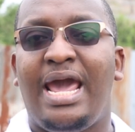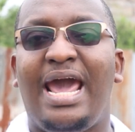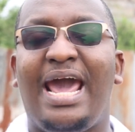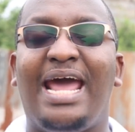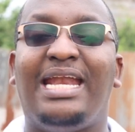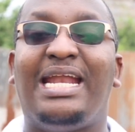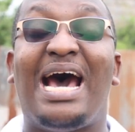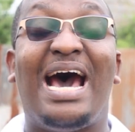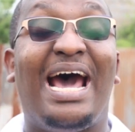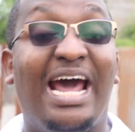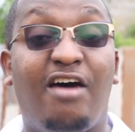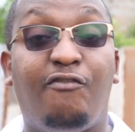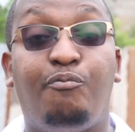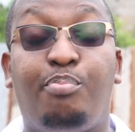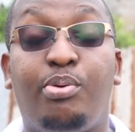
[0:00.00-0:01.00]
And I
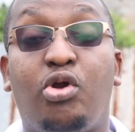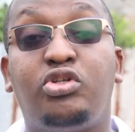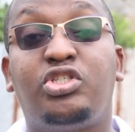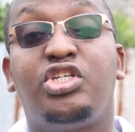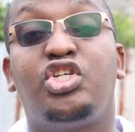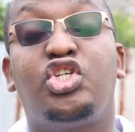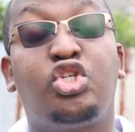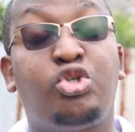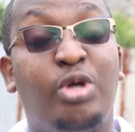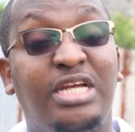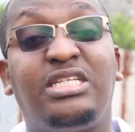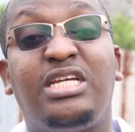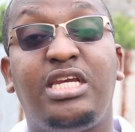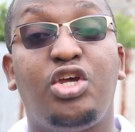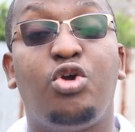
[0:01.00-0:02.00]
have brought
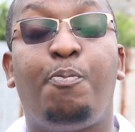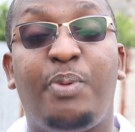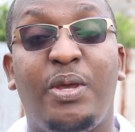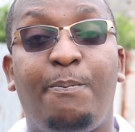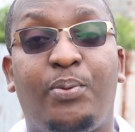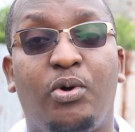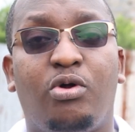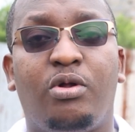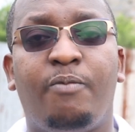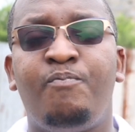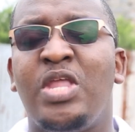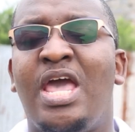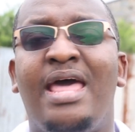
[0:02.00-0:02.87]
20 new people